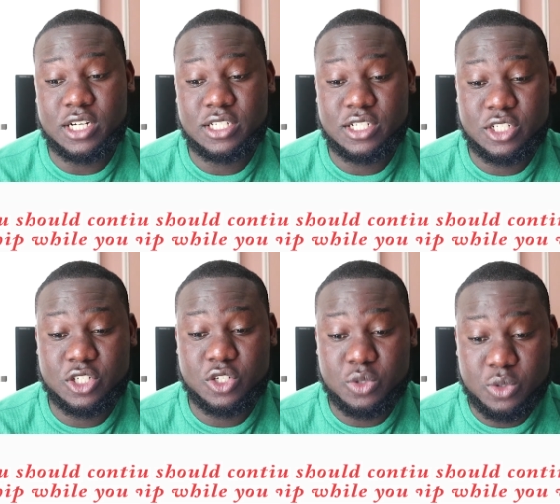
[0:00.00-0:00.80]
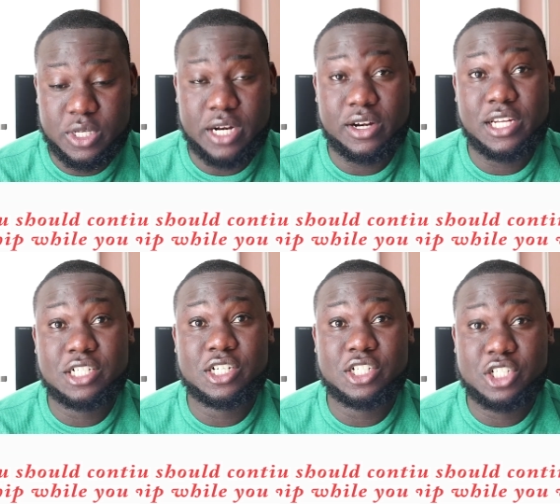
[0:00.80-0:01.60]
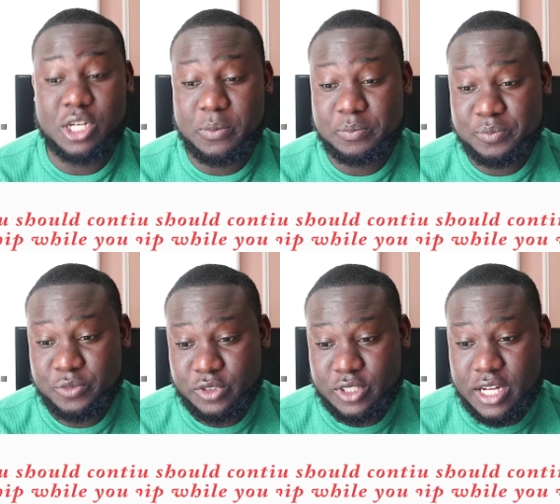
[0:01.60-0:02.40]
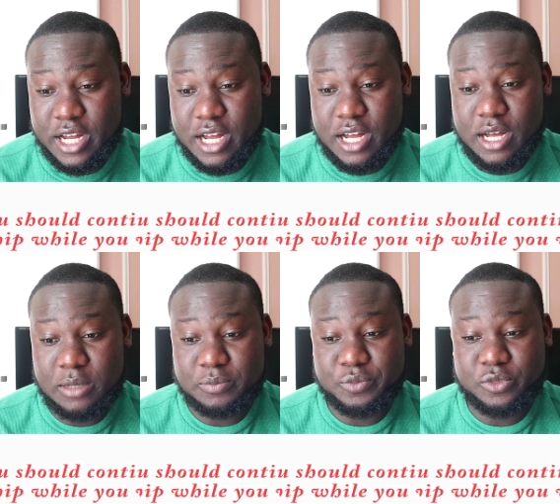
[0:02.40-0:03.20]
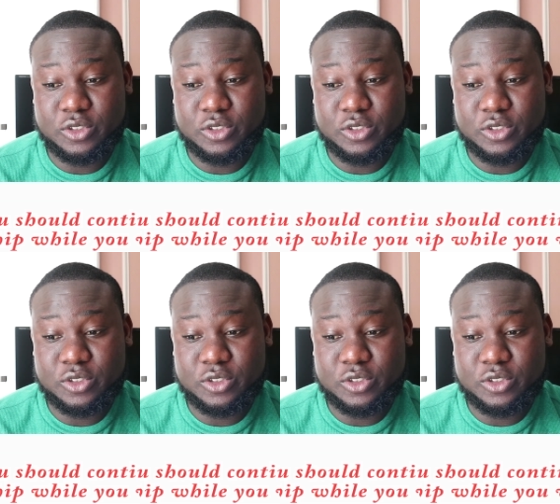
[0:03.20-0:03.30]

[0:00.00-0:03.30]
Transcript: continue to do in a relationship that